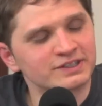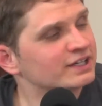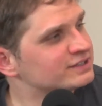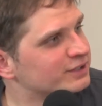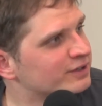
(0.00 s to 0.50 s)

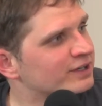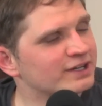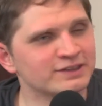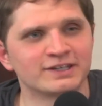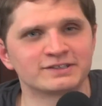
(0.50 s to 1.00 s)
Thanks, Erica,
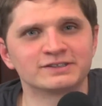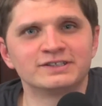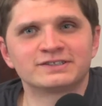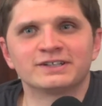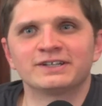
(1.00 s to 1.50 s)
and thanks,
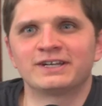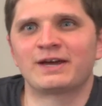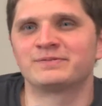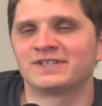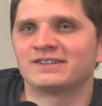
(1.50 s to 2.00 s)
Lisa, in
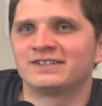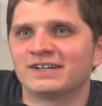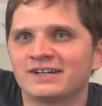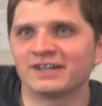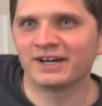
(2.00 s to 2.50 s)

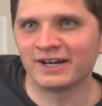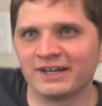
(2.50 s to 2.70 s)
absentia.